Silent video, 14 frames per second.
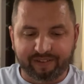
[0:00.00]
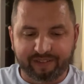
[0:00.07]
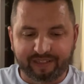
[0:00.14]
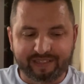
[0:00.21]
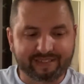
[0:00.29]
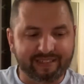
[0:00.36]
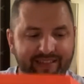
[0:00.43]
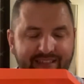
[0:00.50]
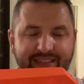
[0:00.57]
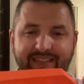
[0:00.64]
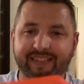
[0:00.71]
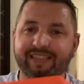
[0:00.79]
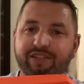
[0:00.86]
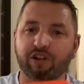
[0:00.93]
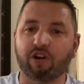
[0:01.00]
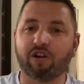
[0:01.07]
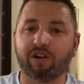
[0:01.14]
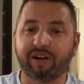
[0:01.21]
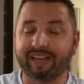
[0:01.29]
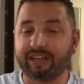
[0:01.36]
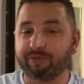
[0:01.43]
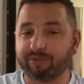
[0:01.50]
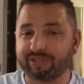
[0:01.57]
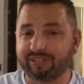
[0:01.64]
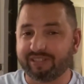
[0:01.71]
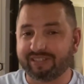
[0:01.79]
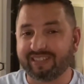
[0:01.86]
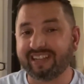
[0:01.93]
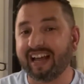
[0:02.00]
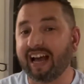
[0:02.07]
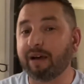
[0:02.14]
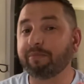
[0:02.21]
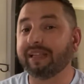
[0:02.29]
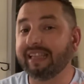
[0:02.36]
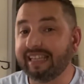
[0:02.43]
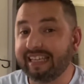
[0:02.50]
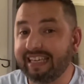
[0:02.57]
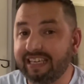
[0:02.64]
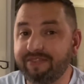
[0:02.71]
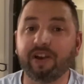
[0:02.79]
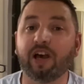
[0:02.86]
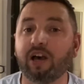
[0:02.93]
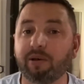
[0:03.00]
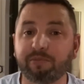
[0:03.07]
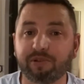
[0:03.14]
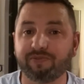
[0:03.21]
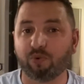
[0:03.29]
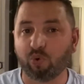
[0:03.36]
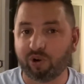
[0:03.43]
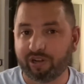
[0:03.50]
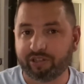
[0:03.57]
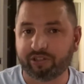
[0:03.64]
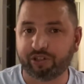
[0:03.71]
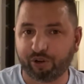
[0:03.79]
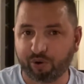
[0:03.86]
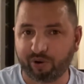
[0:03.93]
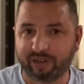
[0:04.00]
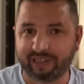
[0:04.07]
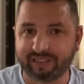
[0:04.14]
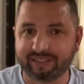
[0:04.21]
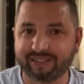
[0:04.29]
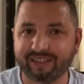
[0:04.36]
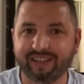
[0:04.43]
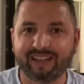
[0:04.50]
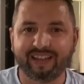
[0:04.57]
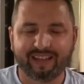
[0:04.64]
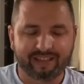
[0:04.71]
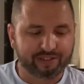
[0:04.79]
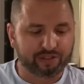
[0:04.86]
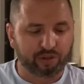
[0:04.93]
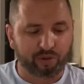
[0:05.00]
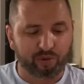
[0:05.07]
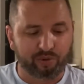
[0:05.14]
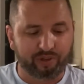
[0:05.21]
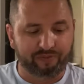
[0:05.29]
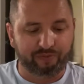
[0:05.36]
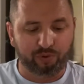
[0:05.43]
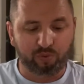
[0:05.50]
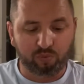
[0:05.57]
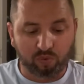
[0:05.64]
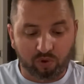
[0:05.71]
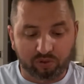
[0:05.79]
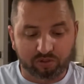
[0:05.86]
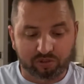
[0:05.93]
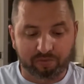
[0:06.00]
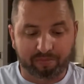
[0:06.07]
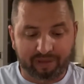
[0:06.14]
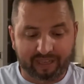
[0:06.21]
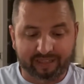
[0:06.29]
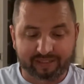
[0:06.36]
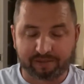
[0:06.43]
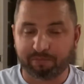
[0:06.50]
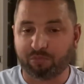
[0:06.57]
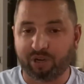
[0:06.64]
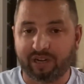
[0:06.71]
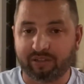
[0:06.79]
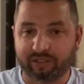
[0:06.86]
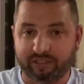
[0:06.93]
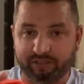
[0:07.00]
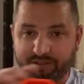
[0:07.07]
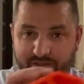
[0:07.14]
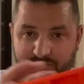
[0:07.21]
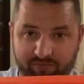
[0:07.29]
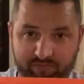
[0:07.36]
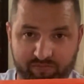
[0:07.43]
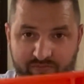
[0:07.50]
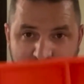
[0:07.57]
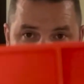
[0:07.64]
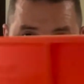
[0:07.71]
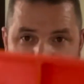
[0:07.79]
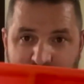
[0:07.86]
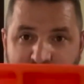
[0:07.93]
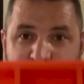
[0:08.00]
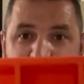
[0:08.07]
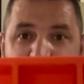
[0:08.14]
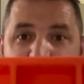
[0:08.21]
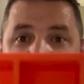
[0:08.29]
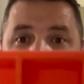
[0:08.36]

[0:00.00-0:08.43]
he said that these are heat resistant, I believe up to 400 degrees. So if you want to make some brownies, here you